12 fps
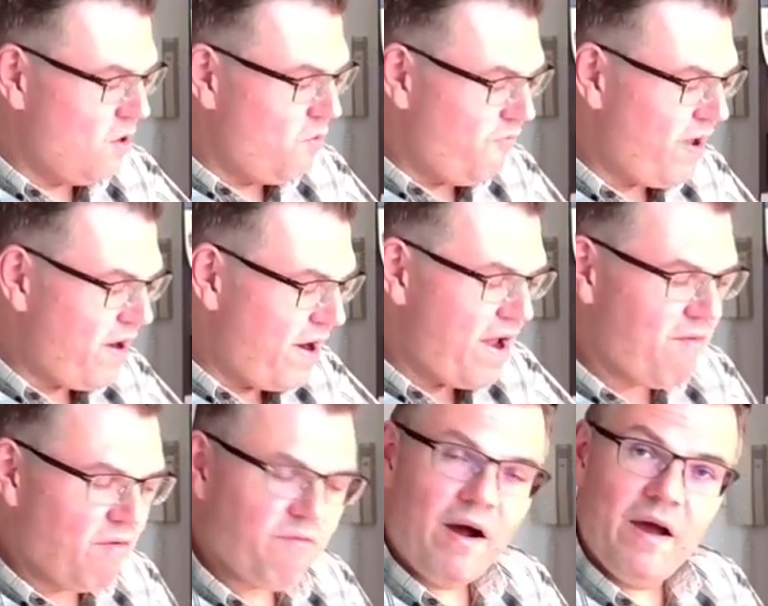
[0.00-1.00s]
Wherever
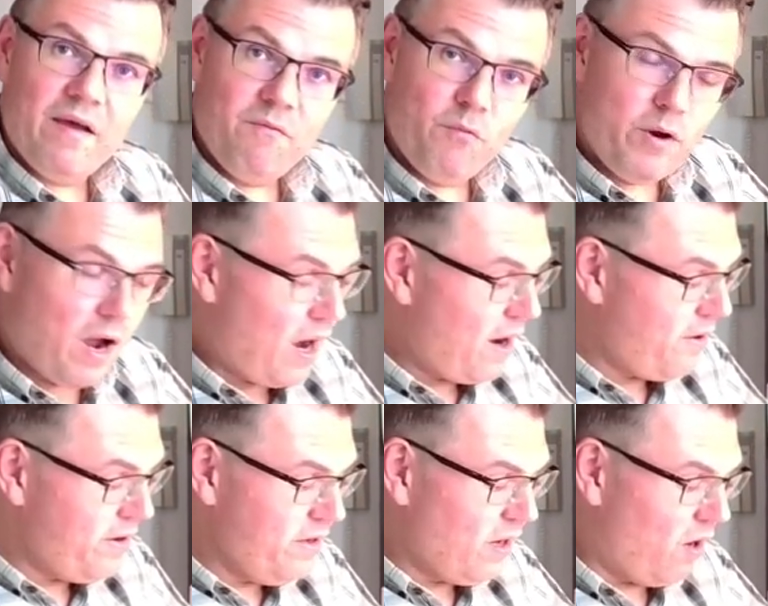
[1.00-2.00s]
we are
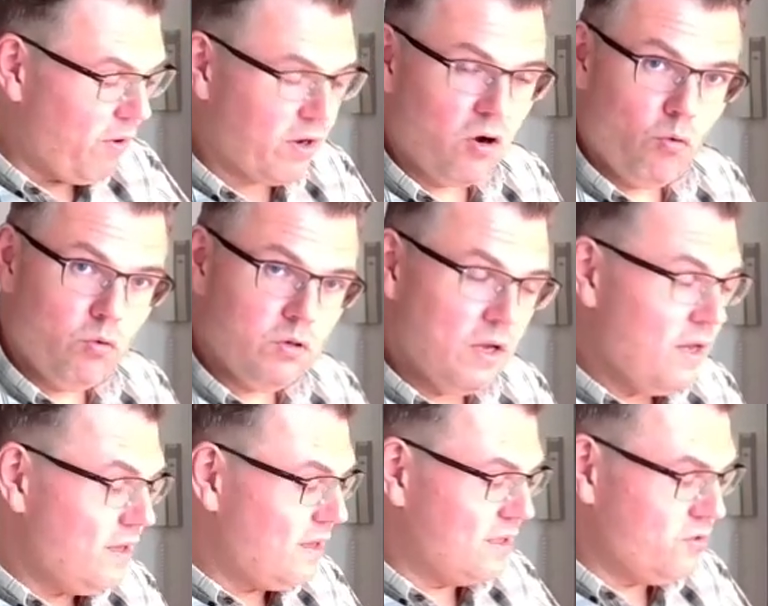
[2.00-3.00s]
in our code,
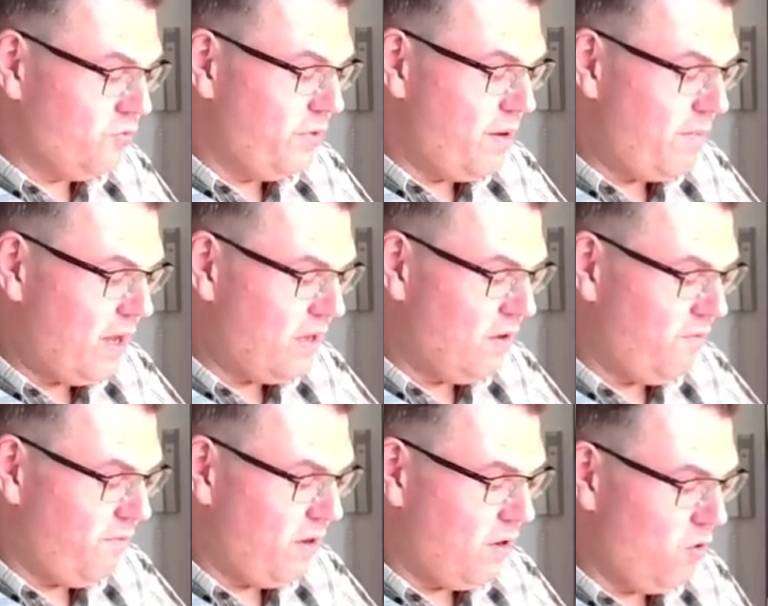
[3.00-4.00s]
doesn't really matter if
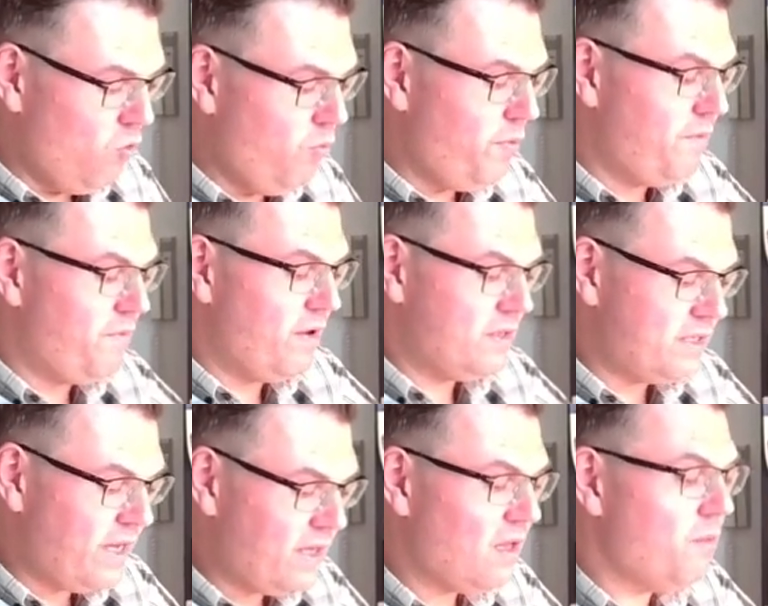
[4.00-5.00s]
we're in loop, if we're in
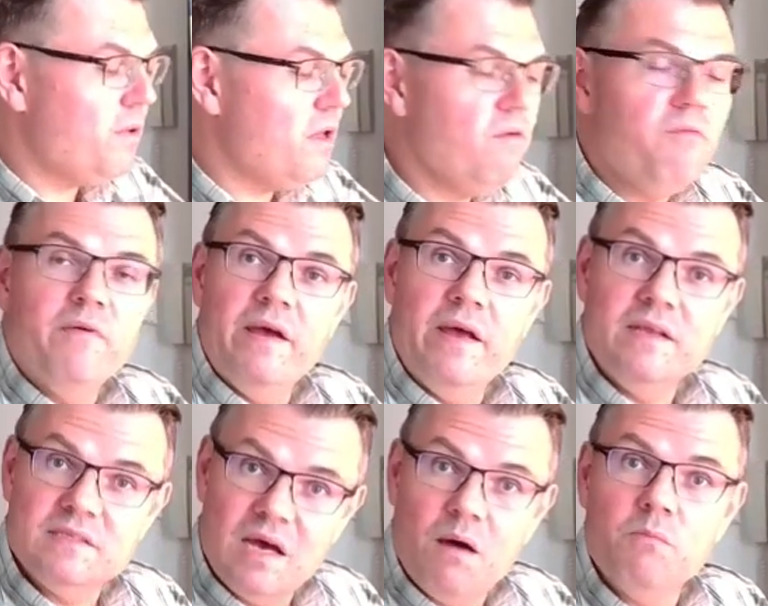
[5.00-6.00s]
setup, if we're in
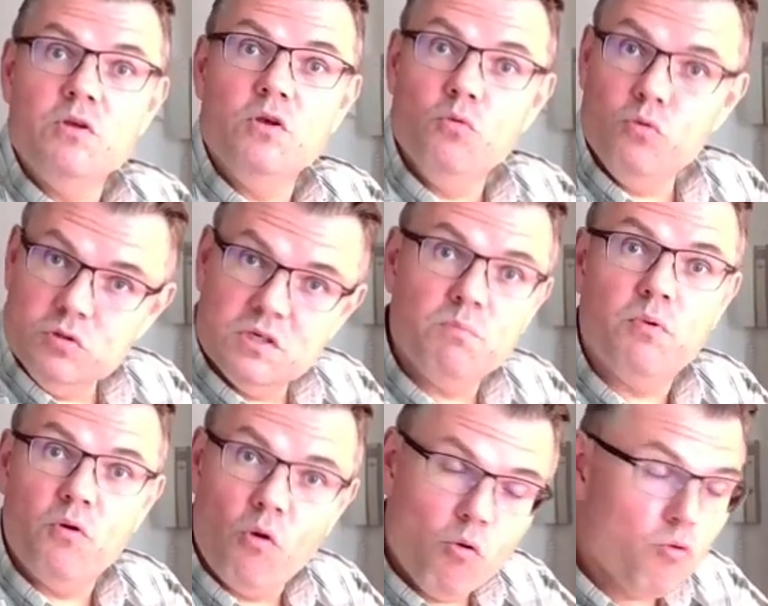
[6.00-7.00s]
some user
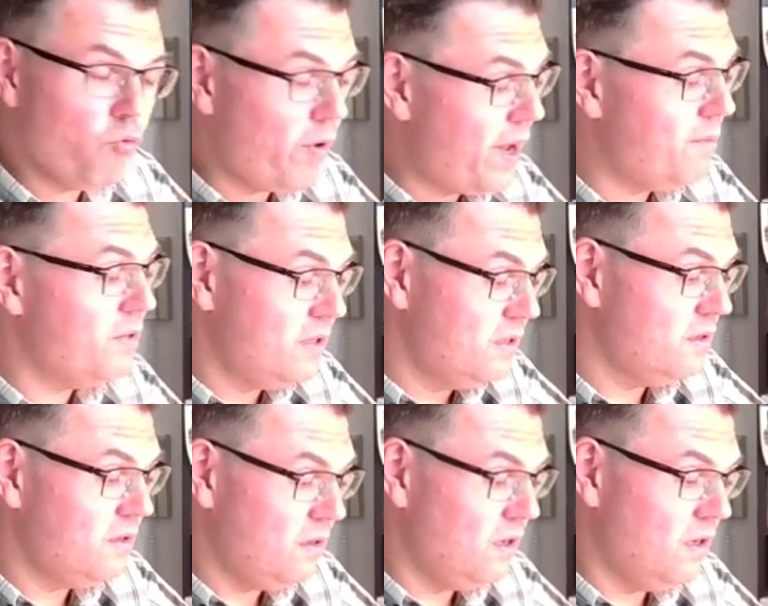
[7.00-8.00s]
programmed
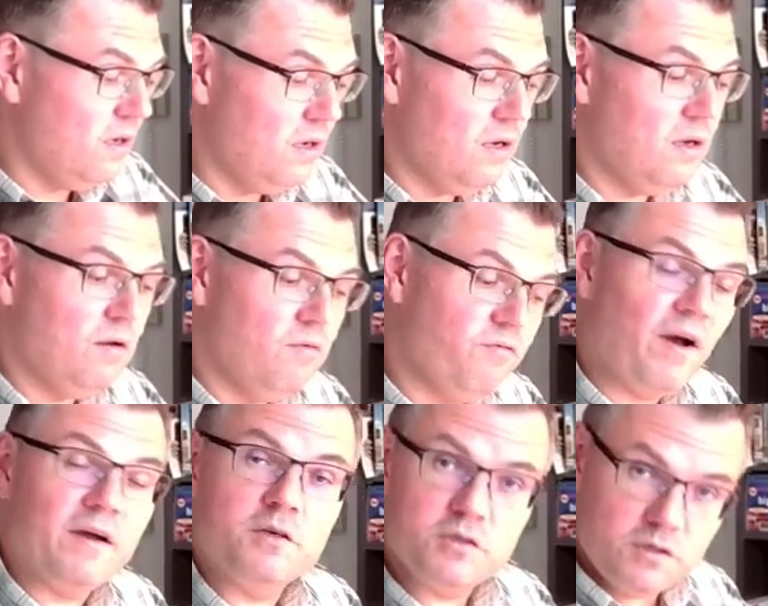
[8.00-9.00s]
uh,
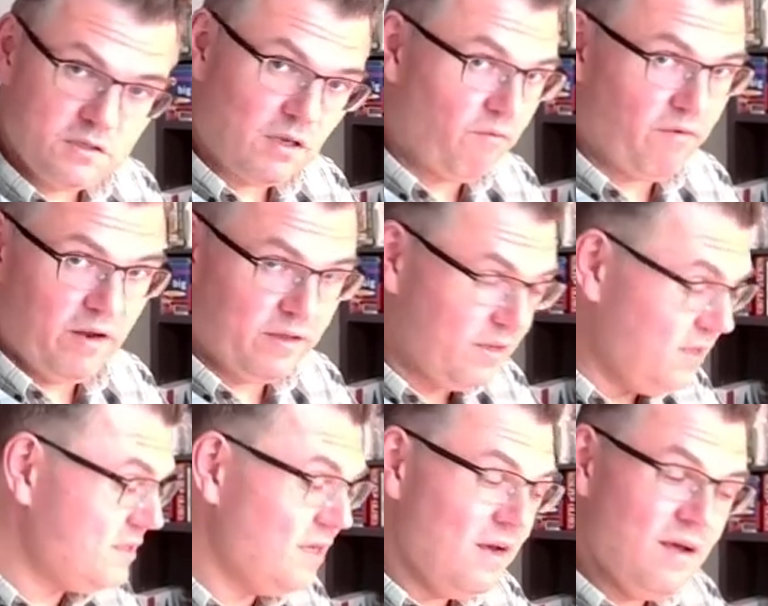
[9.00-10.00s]
function or something like
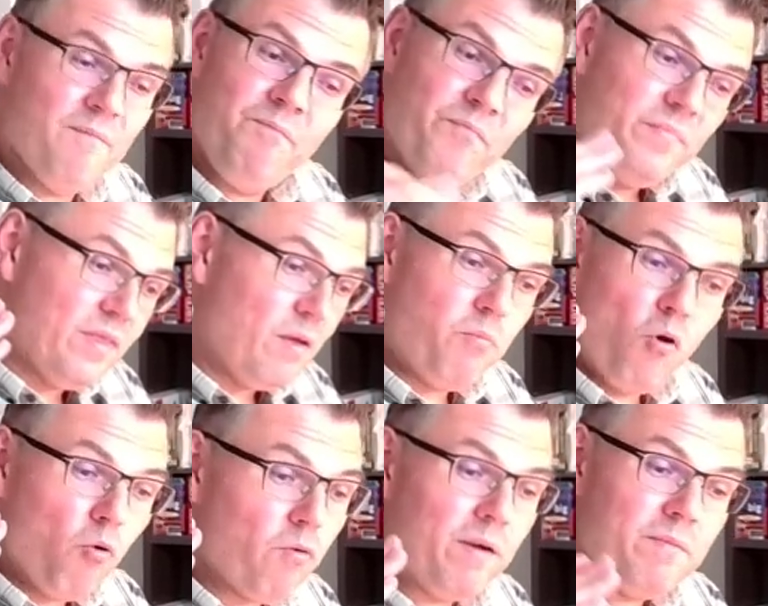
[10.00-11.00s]
this, the
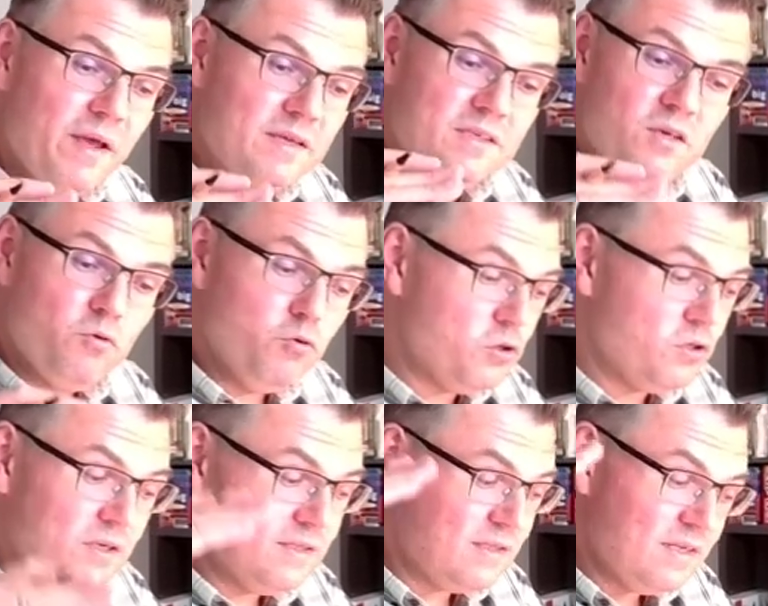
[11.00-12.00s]
program execution
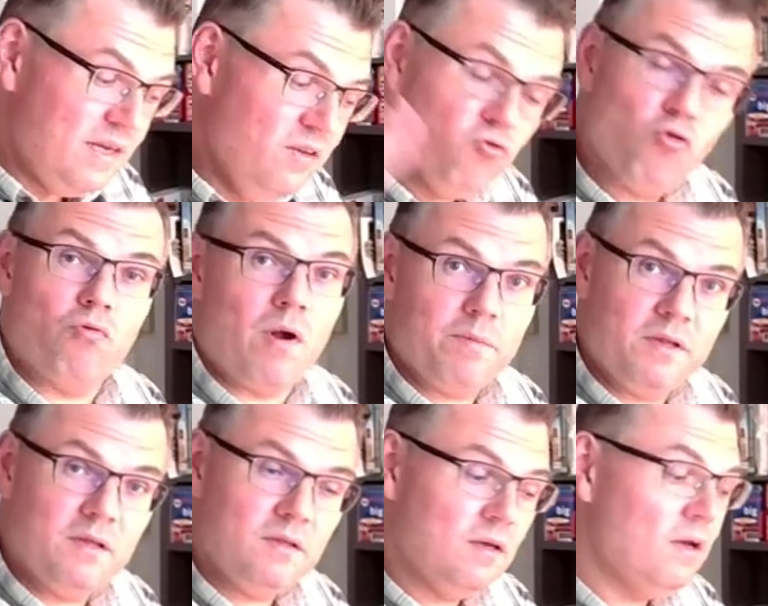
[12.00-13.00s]
is
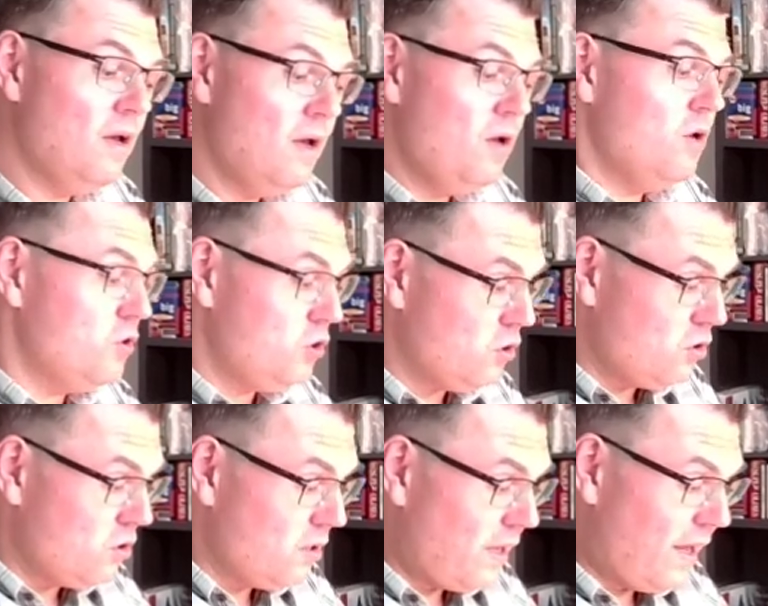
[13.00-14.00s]
interrupted
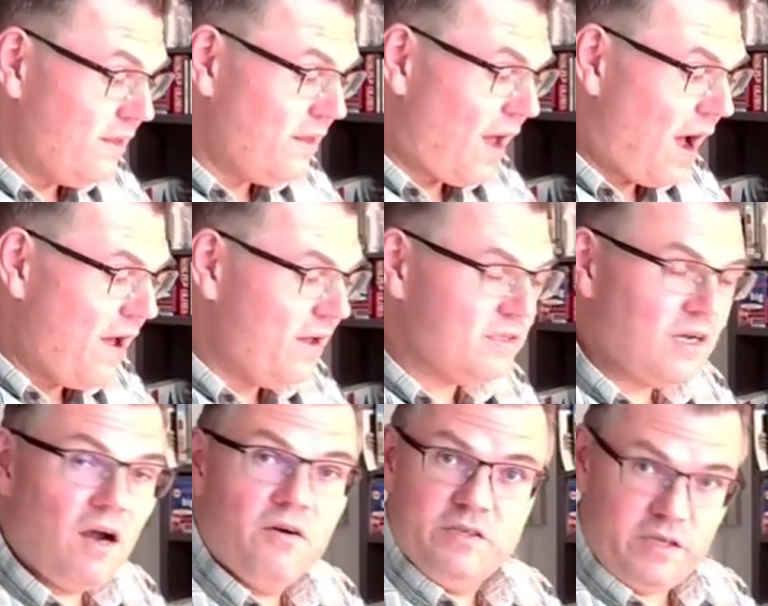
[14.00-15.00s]
and the
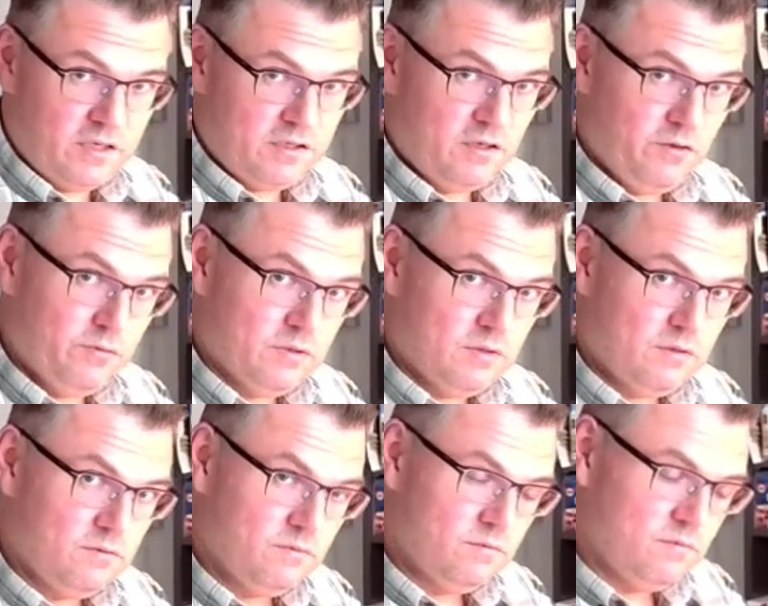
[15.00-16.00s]
ISR is executed.
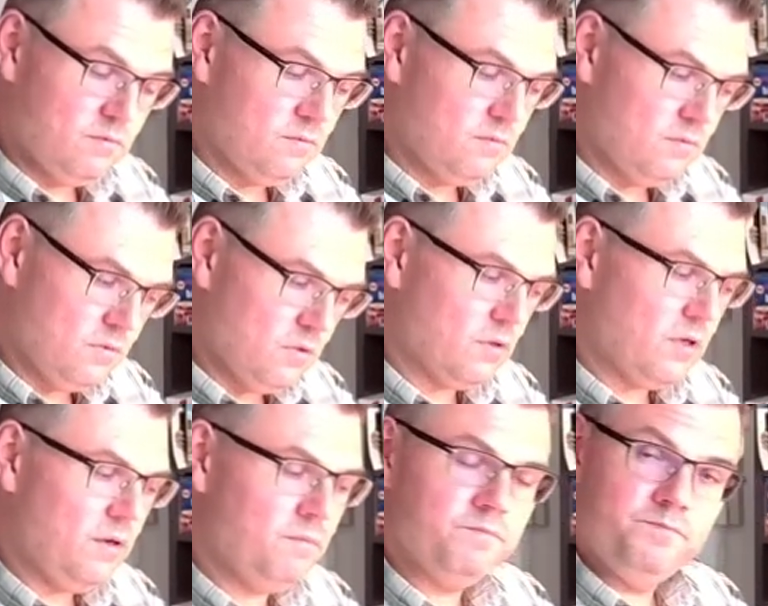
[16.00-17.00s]
Okay?